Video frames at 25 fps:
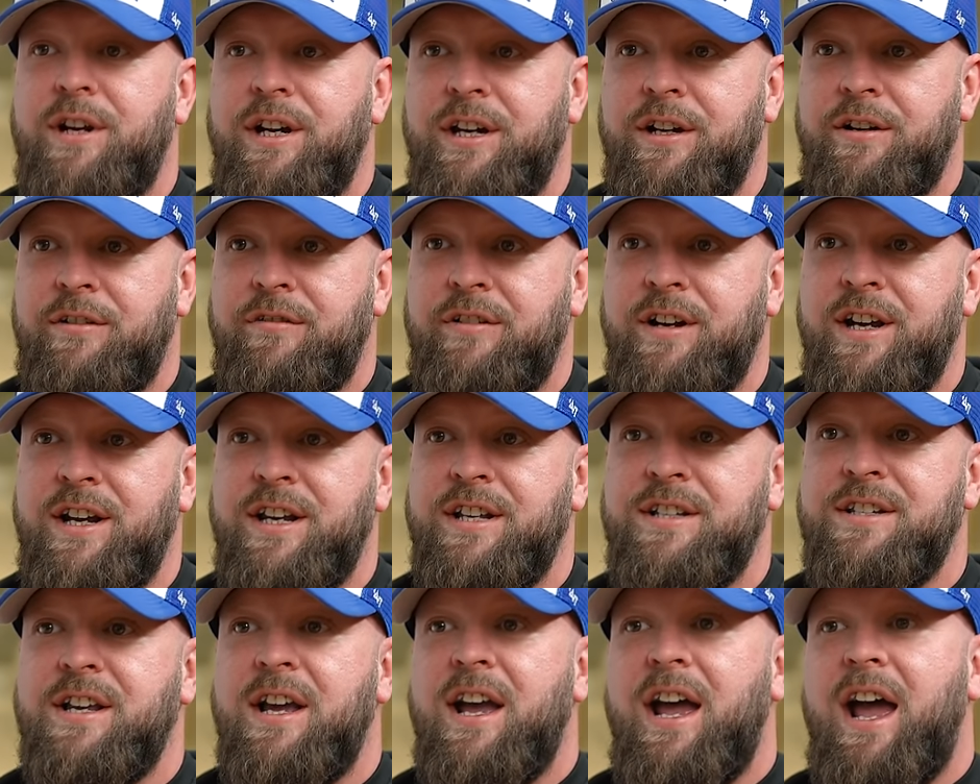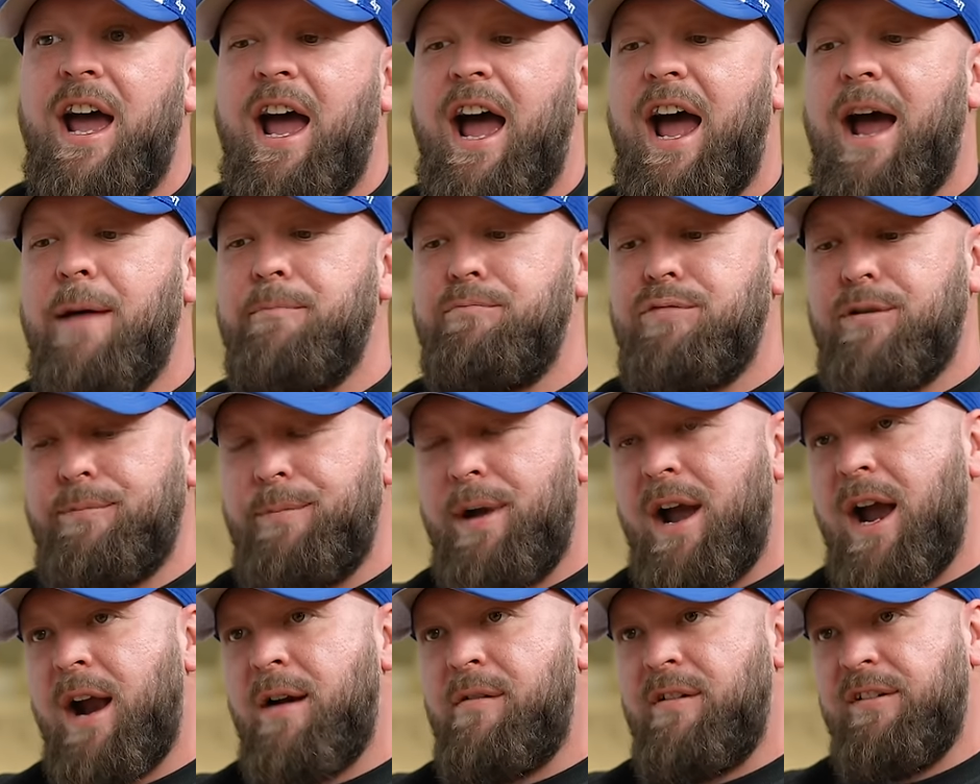breeder is, and
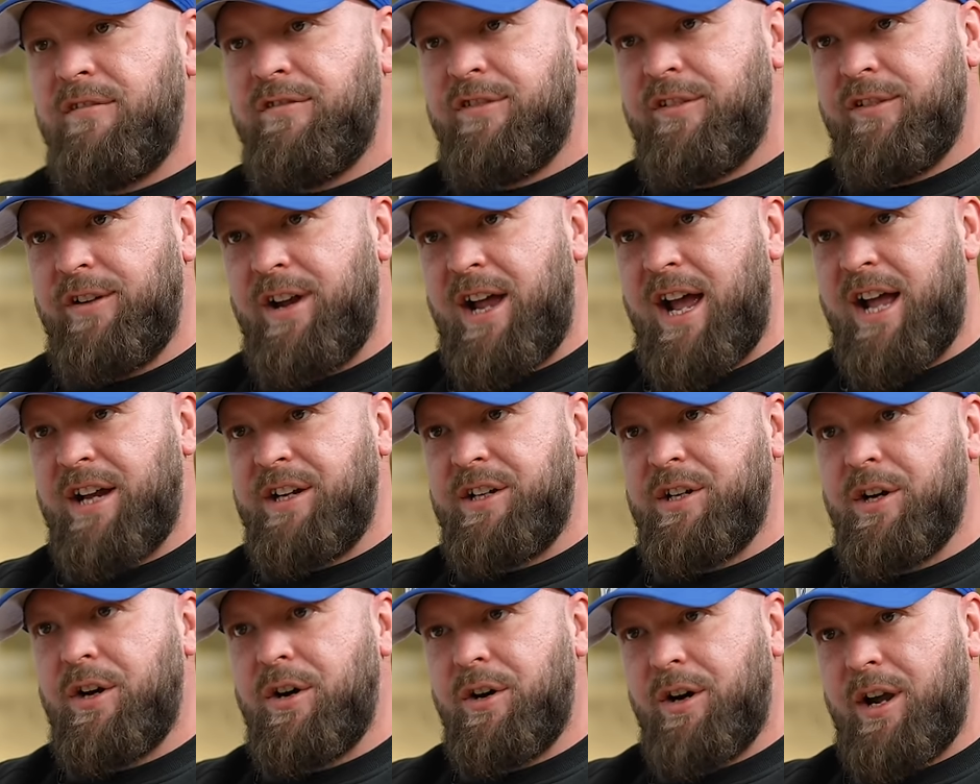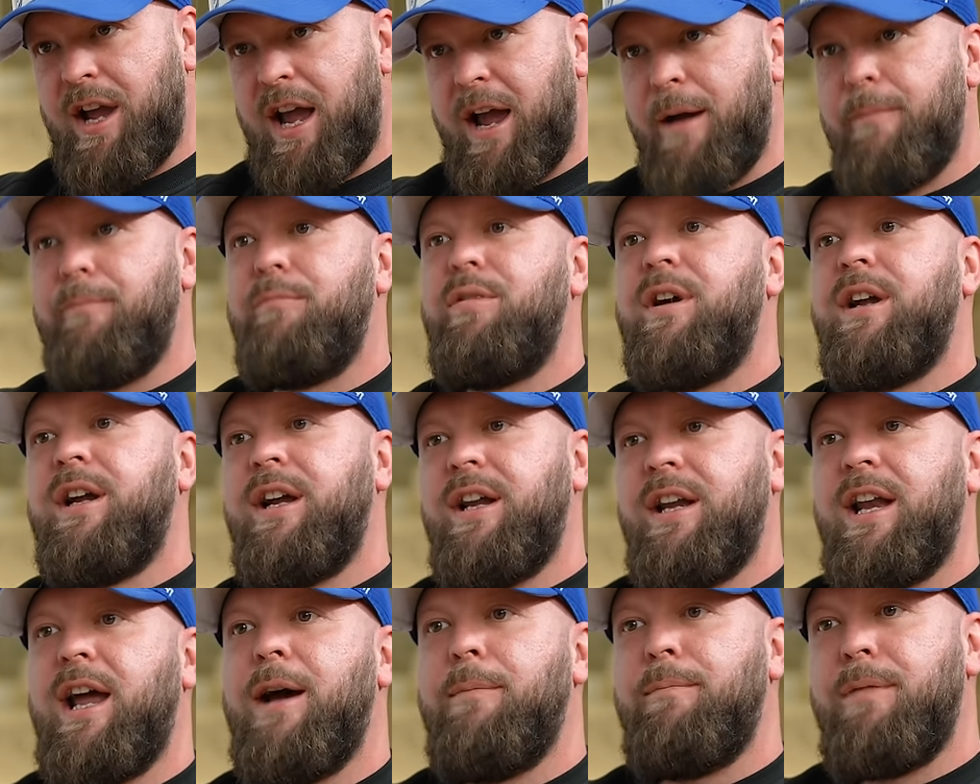preparing for that dog and
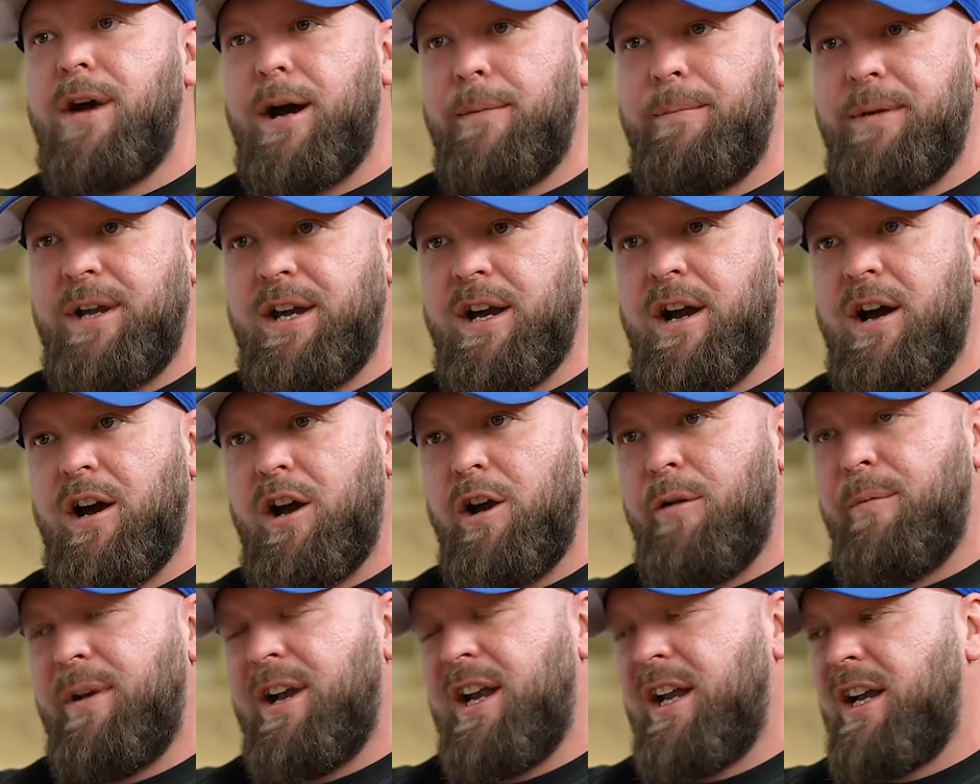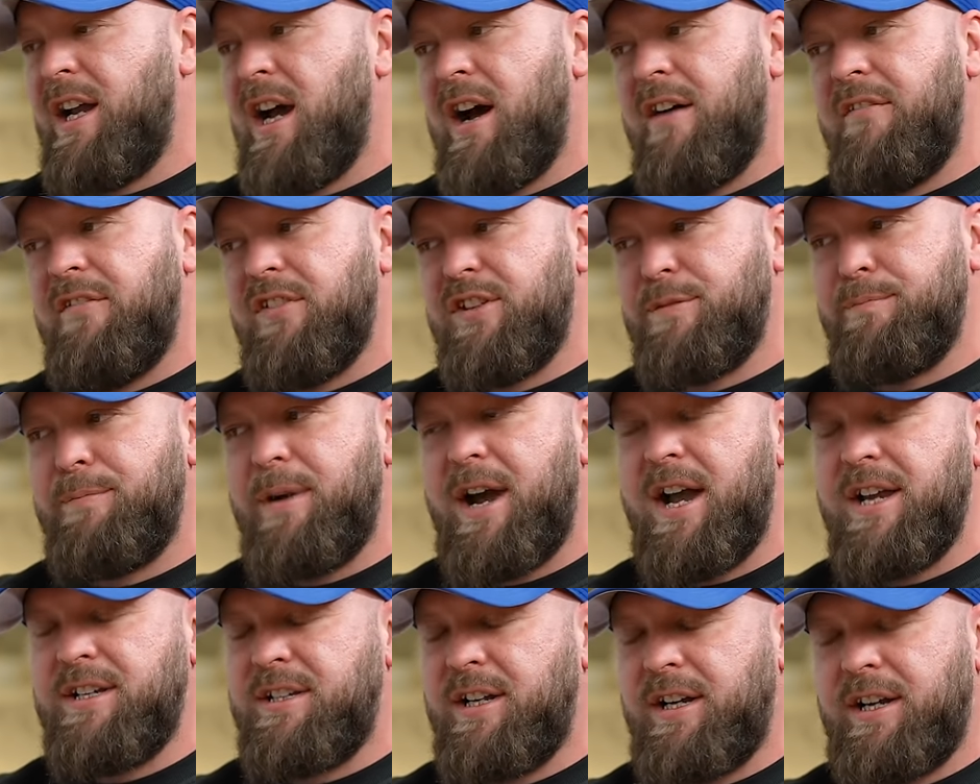bringing that puppy home. And it covers
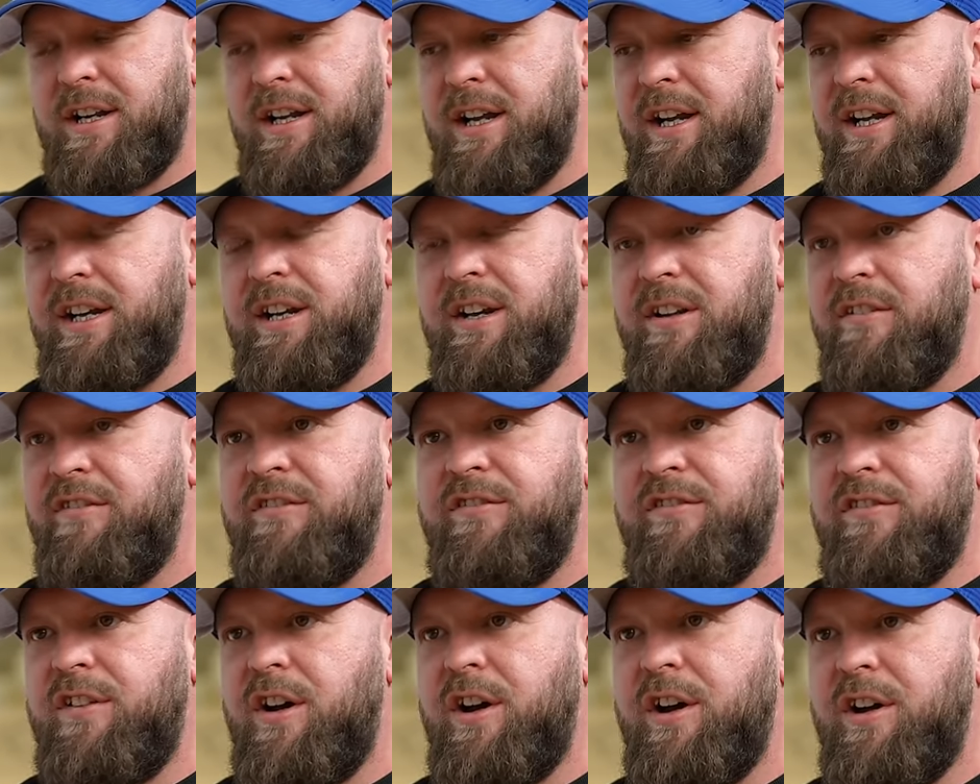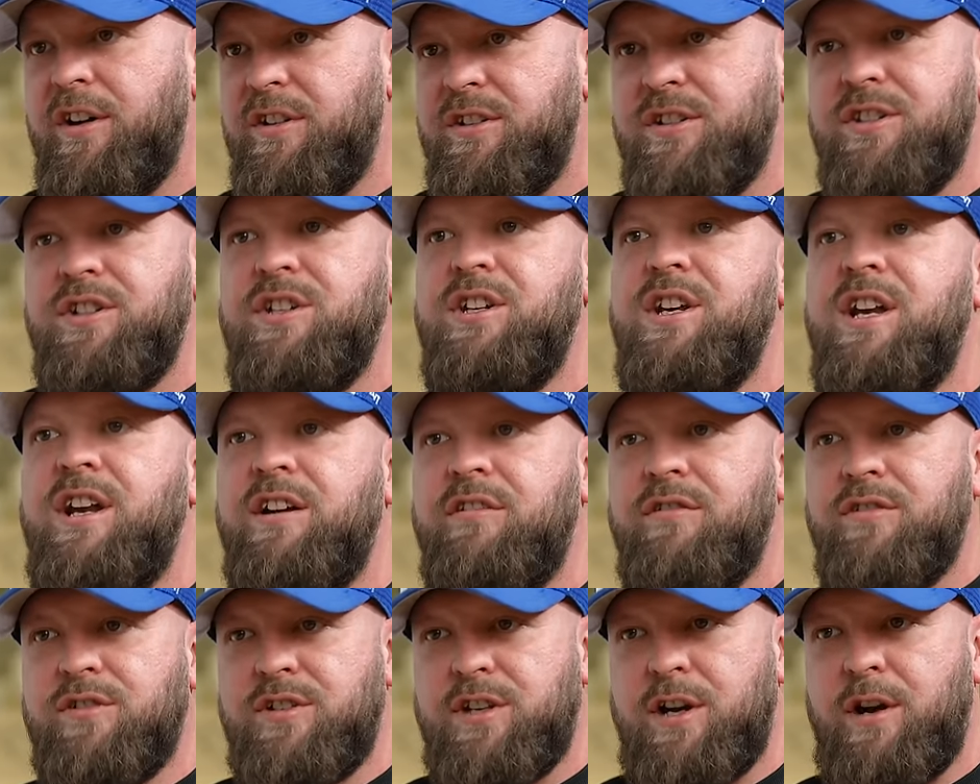basically the first
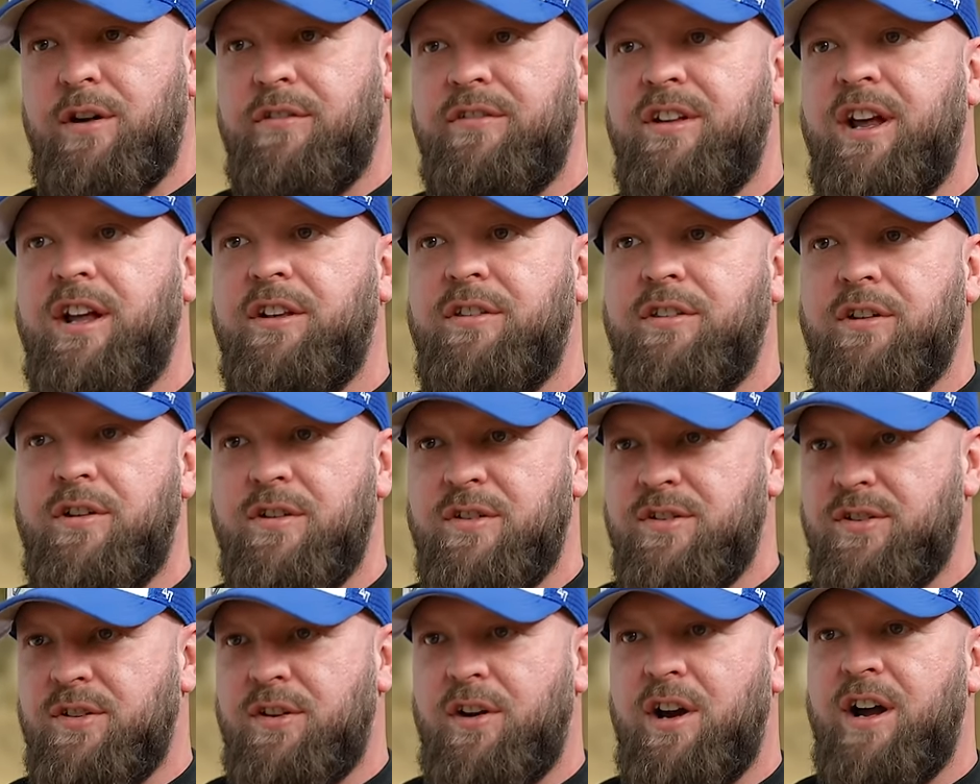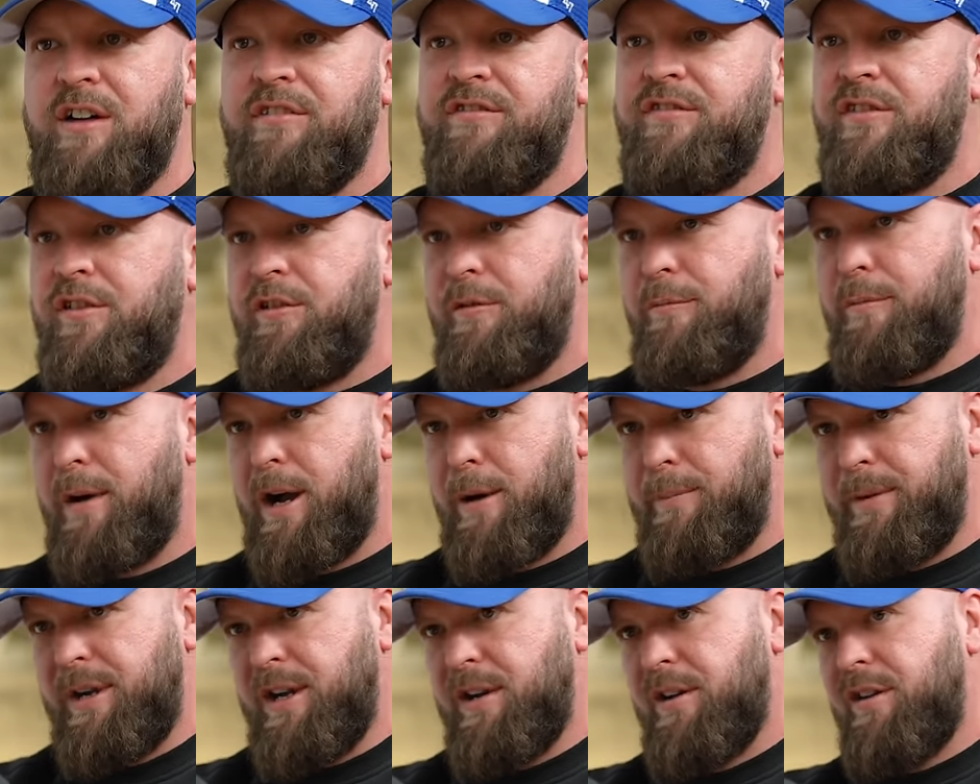year or so of that dog's life through
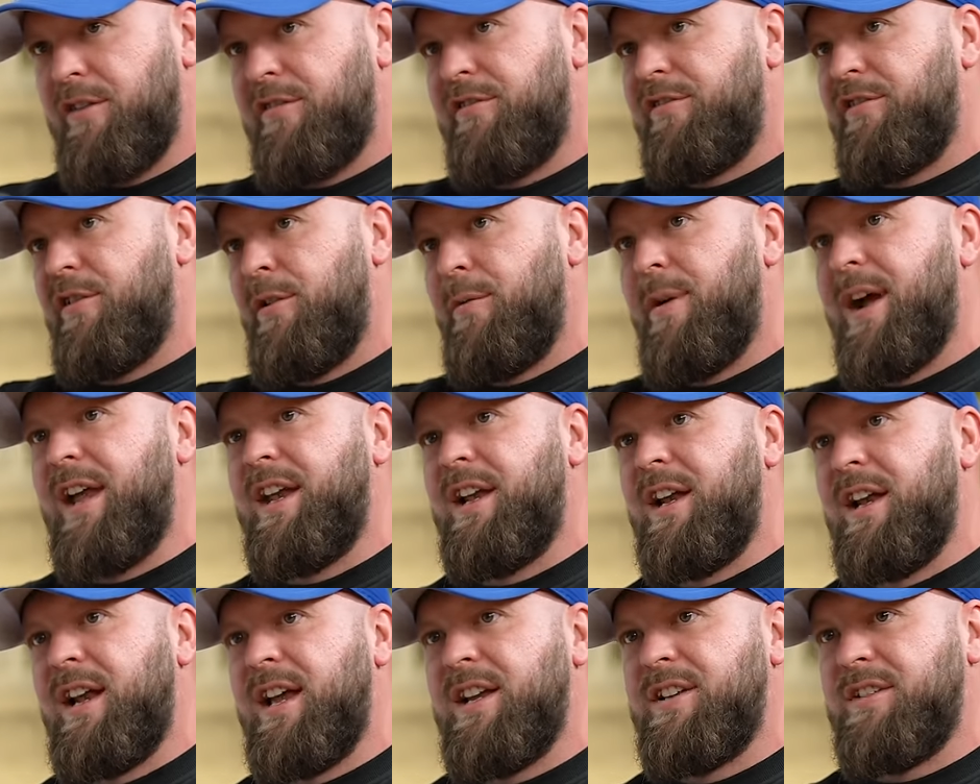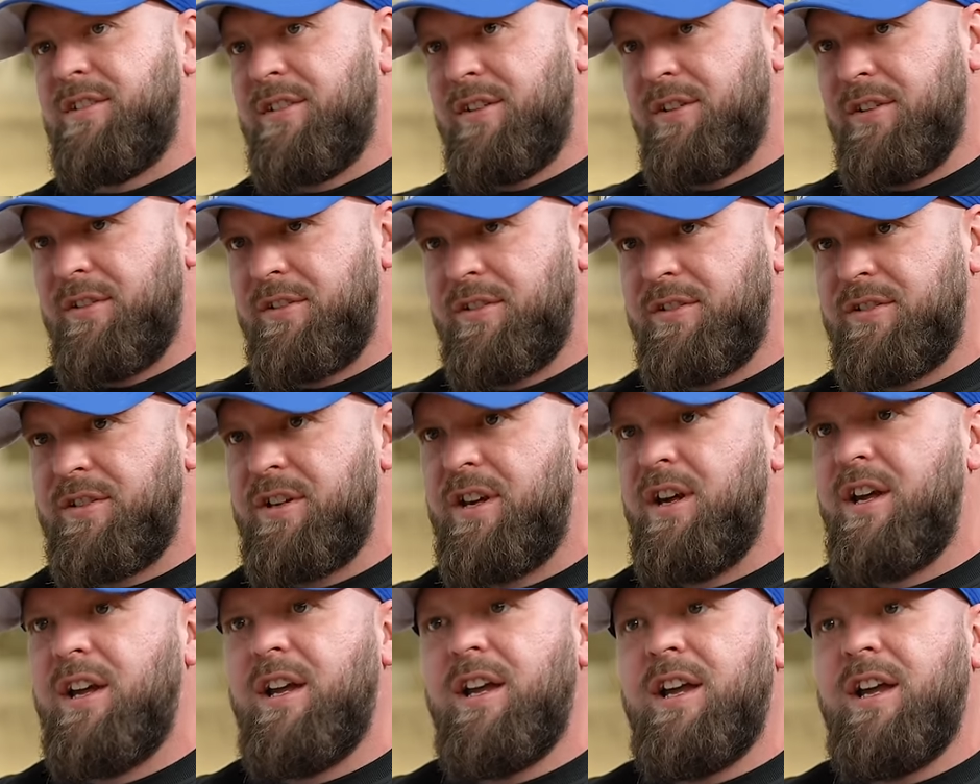puppyhood, through adolescence.